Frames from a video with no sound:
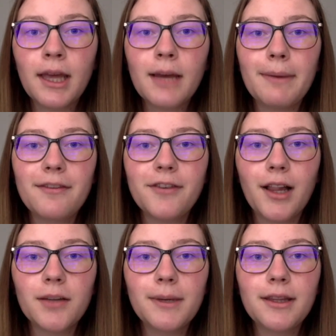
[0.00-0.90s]
By
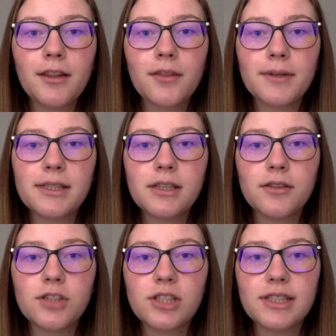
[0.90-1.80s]
following the 3
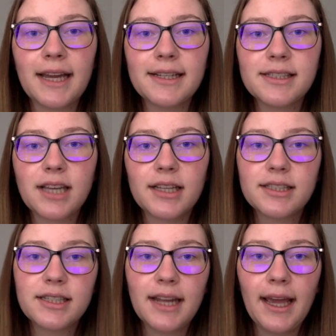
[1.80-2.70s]
solutions I discussed
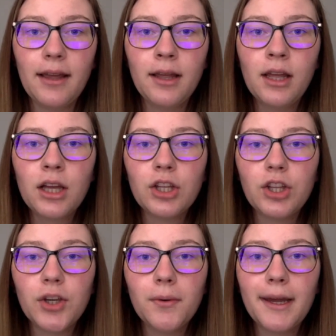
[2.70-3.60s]
today,
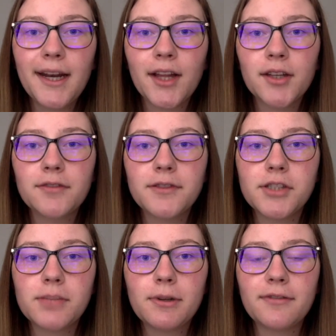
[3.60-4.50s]
you and other
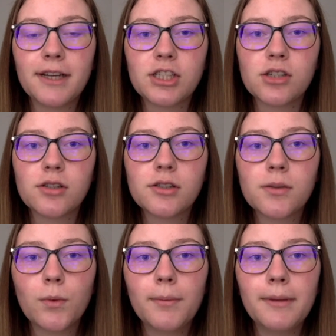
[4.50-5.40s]
future professionals
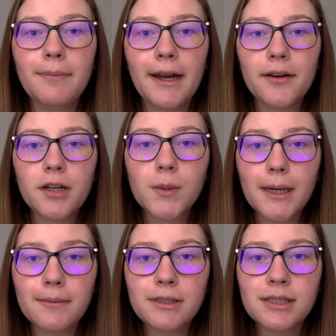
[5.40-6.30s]
will be better
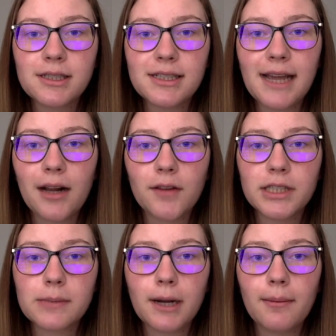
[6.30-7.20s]
equipped to tackle
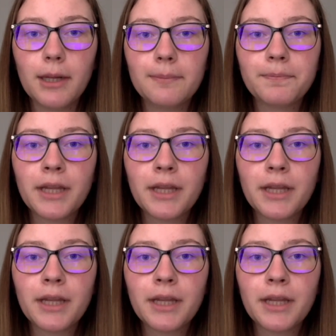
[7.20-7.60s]
this problem.